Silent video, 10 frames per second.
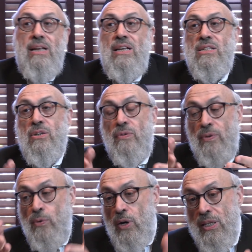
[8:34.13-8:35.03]
So if he
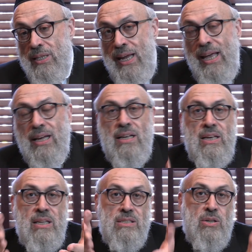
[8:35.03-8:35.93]
walk into the
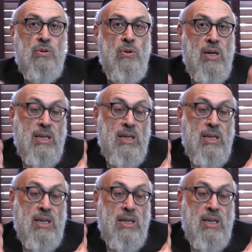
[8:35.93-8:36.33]
heichal,